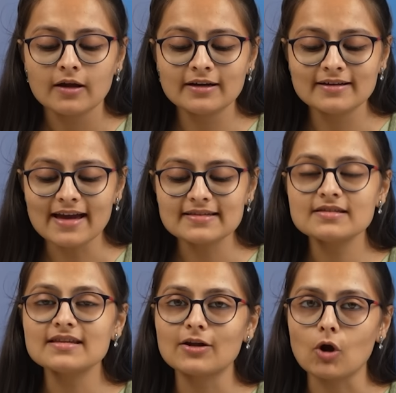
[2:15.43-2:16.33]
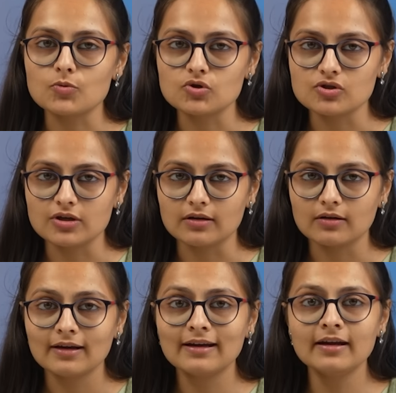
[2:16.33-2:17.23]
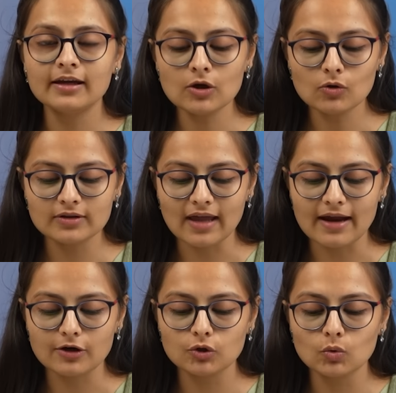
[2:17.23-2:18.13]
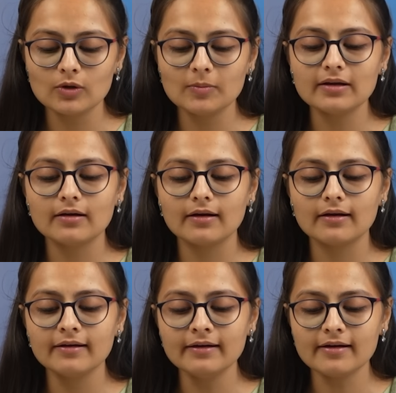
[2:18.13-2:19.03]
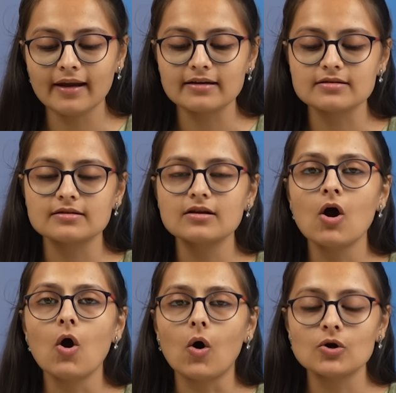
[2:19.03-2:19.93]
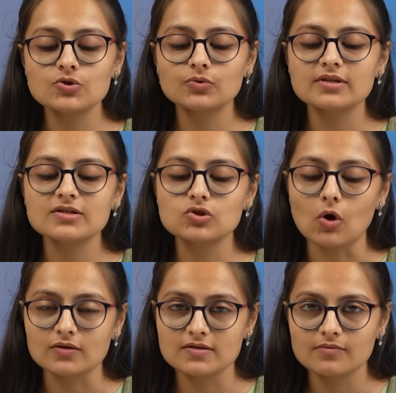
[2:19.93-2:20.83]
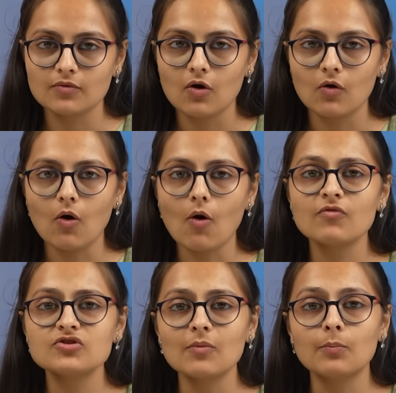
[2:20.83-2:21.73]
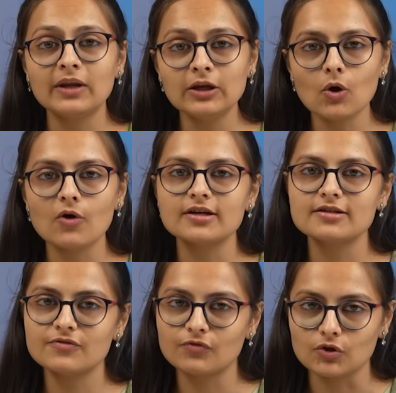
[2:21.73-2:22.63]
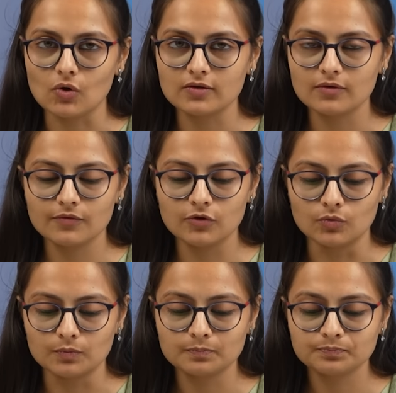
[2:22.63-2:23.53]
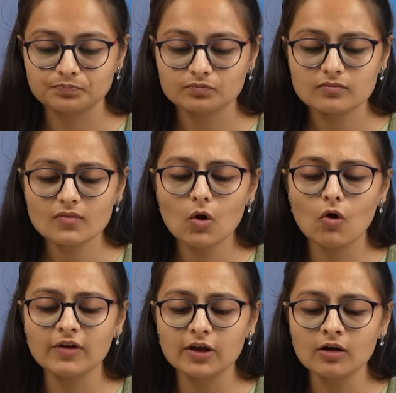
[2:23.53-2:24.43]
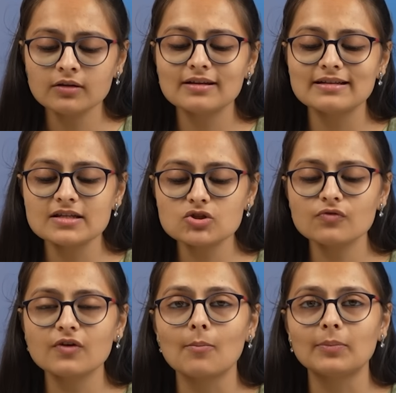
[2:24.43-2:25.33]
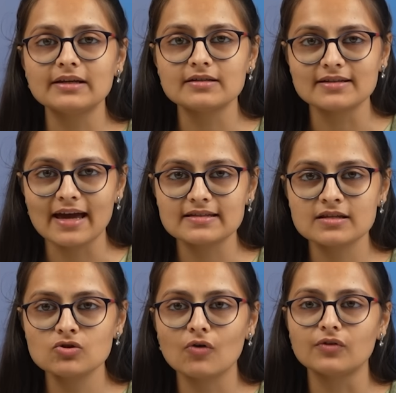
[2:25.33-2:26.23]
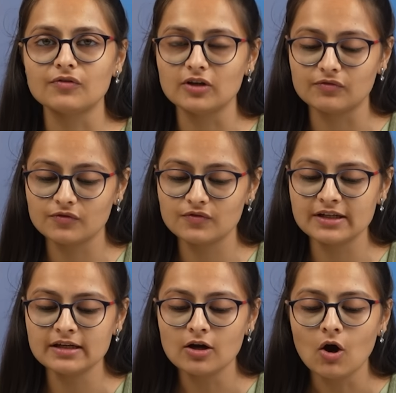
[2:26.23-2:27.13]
Indices and option chain. Clicking on that, you will be redirected onto the stocks which are pre-curated for your, you. Over here, the list of complete indices of Nifty 50